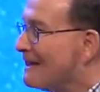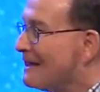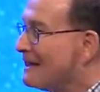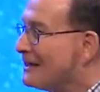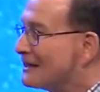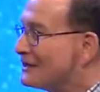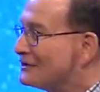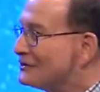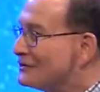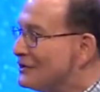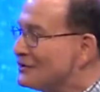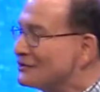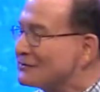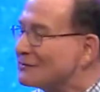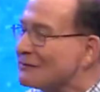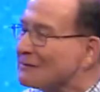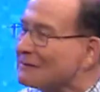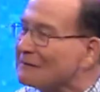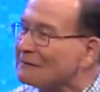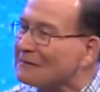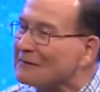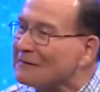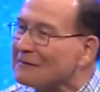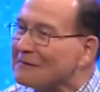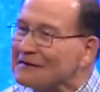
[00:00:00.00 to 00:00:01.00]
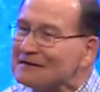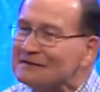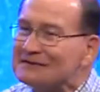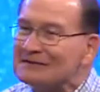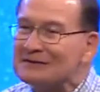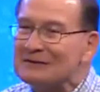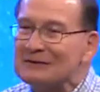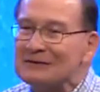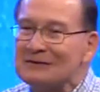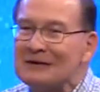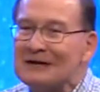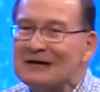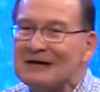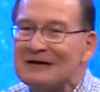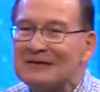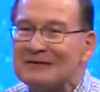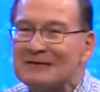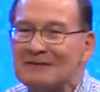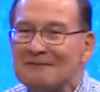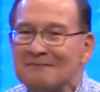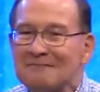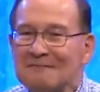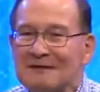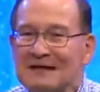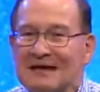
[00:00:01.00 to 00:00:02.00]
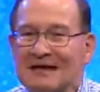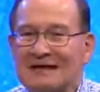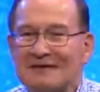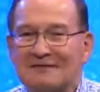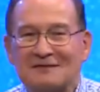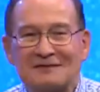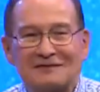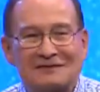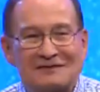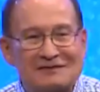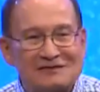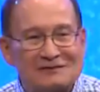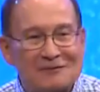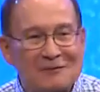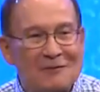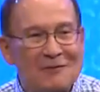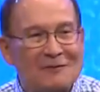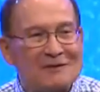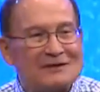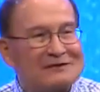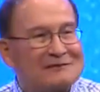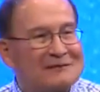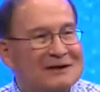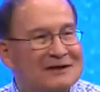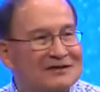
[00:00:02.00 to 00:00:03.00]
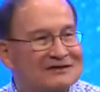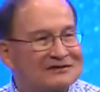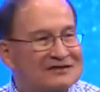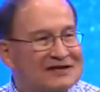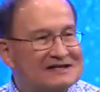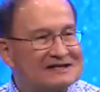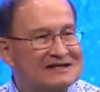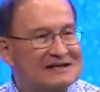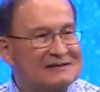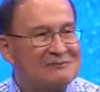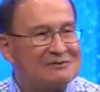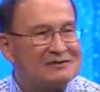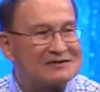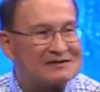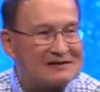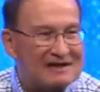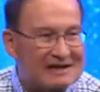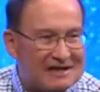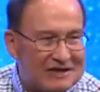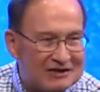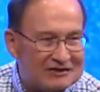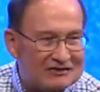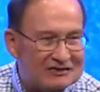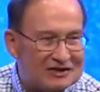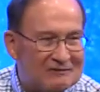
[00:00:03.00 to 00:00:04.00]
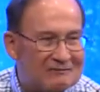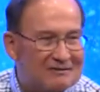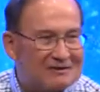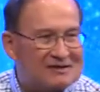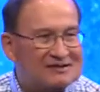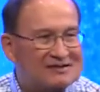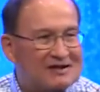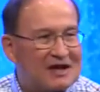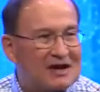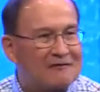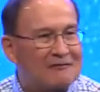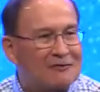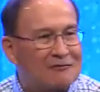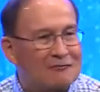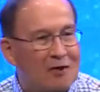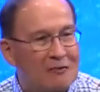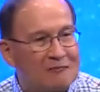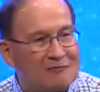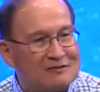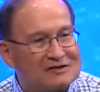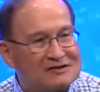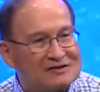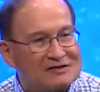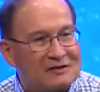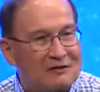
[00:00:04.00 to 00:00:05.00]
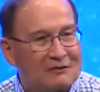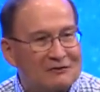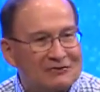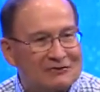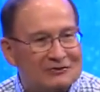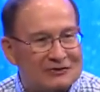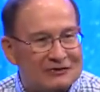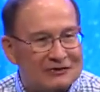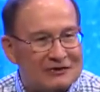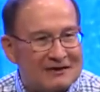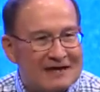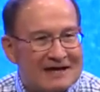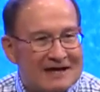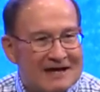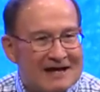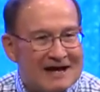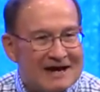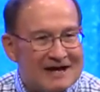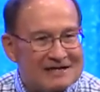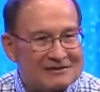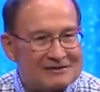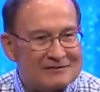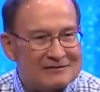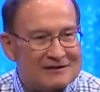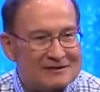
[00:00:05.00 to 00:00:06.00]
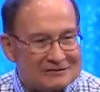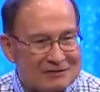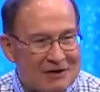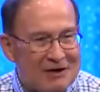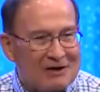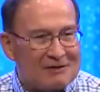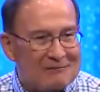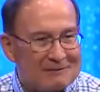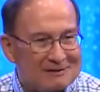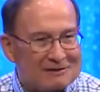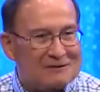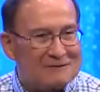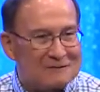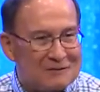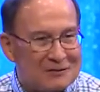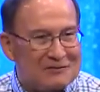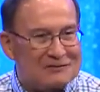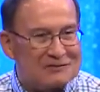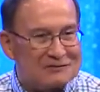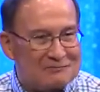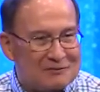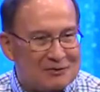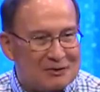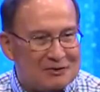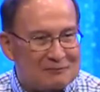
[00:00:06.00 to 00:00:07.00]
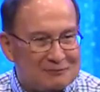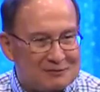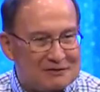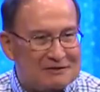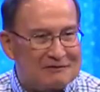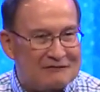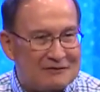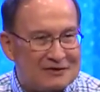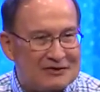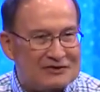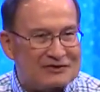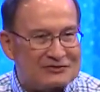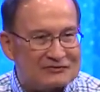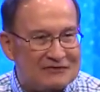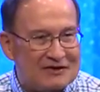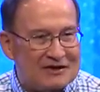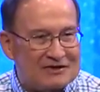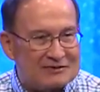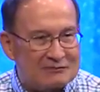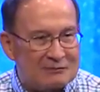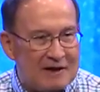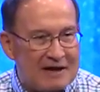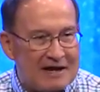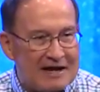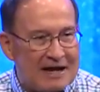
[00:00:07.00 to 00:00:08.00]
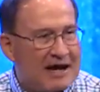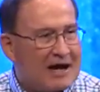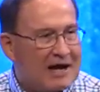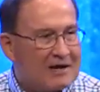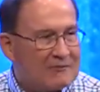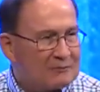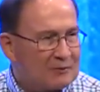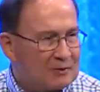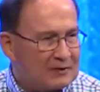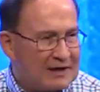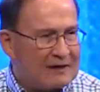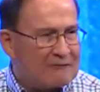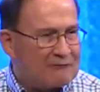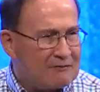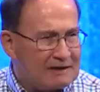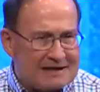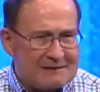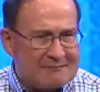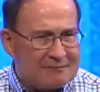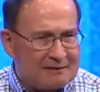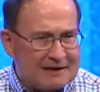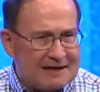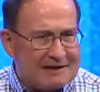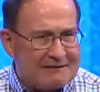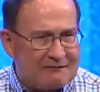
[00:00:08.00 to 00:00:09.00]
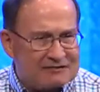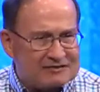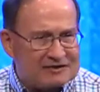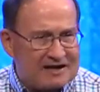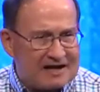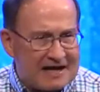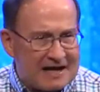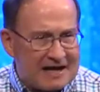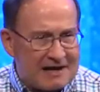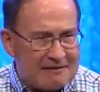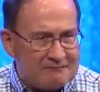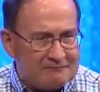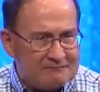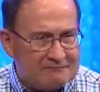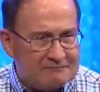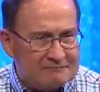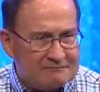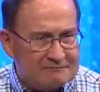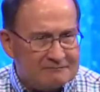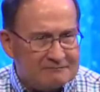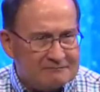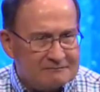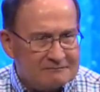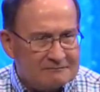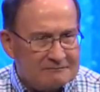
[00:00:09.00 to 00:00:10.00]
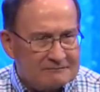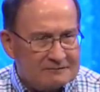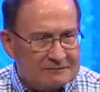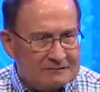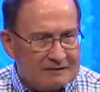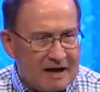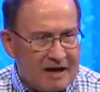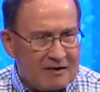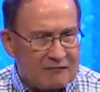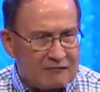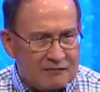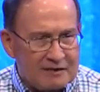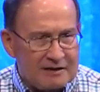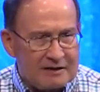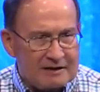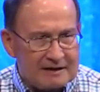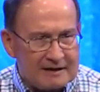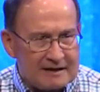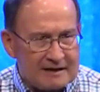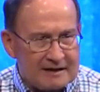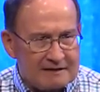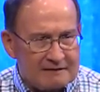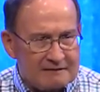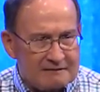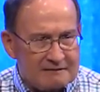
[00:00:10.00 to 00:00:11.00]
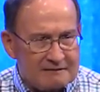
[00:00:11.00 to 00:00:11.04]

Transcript: The Jews are referring to the myth, the stories around Jesus. He was the illegitimate son of a Roman soldier. And so they're talking about the virgin birth, but in a very strange way. Were they really believers in him? Not really.